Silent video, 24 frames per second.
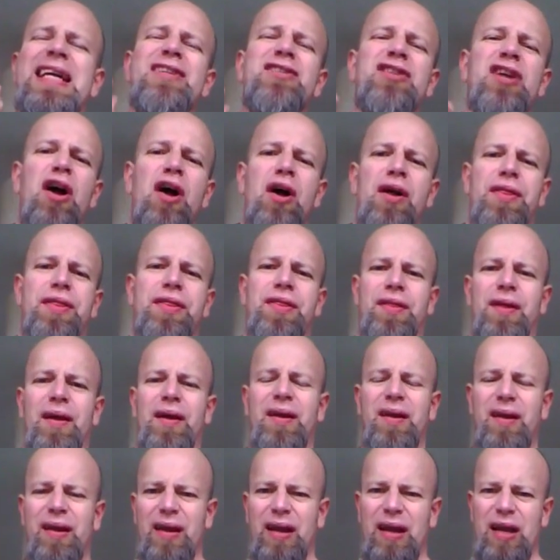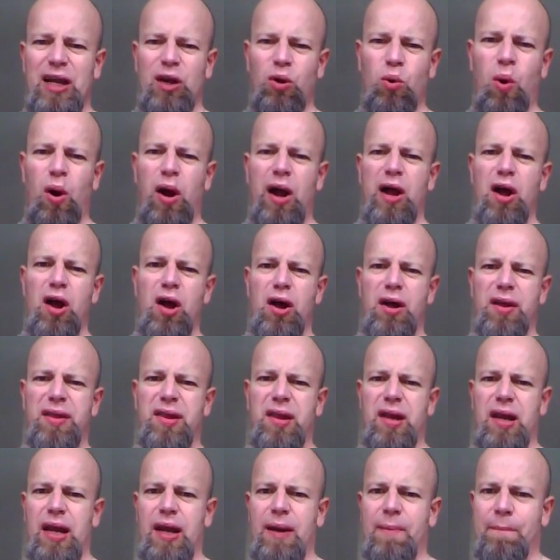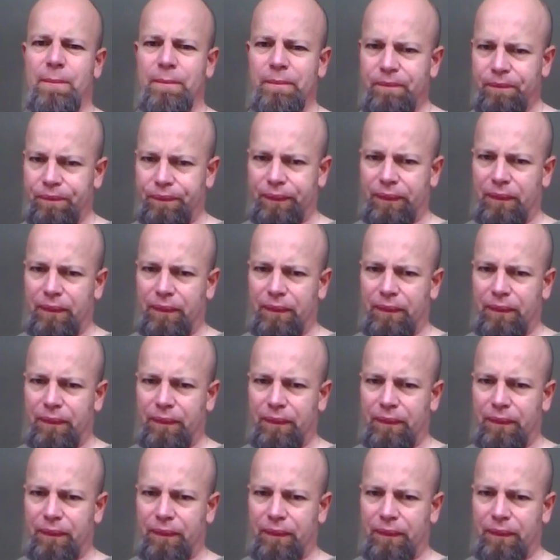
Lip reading: He's earth, quite earthy.